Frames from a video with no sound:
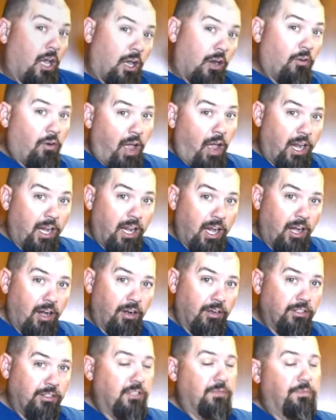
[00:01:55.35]
right
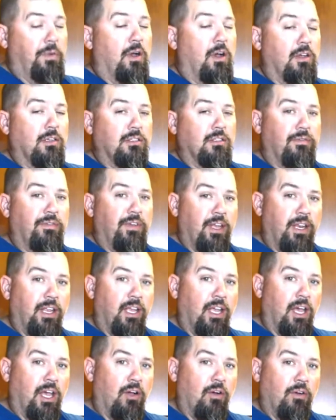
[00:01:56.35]
here. Just pause the
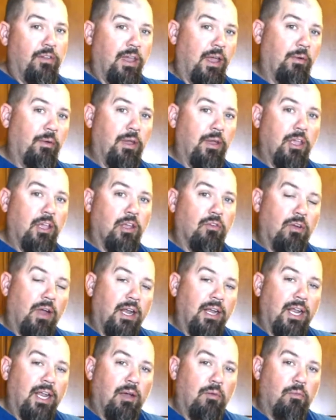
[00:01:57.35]
video, and that way you can
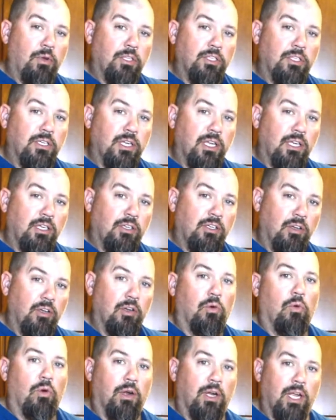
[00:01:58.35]
write down what you need to.
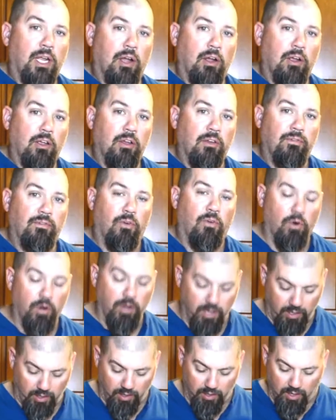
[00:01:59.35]
It'll work out good for
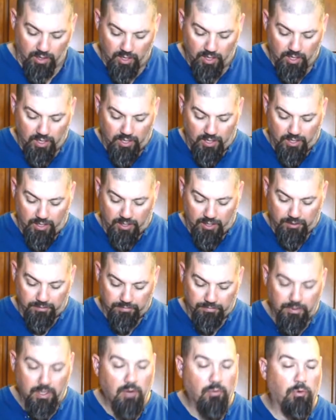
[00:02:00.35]
you.
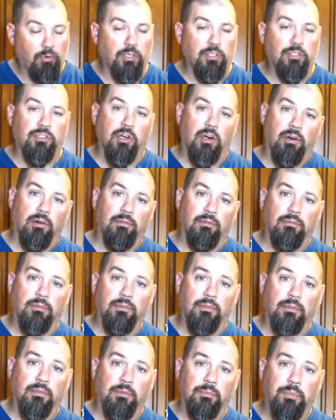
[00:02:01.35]
And we'll just start
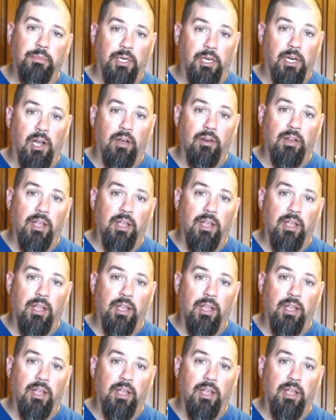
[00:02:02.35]
putting it all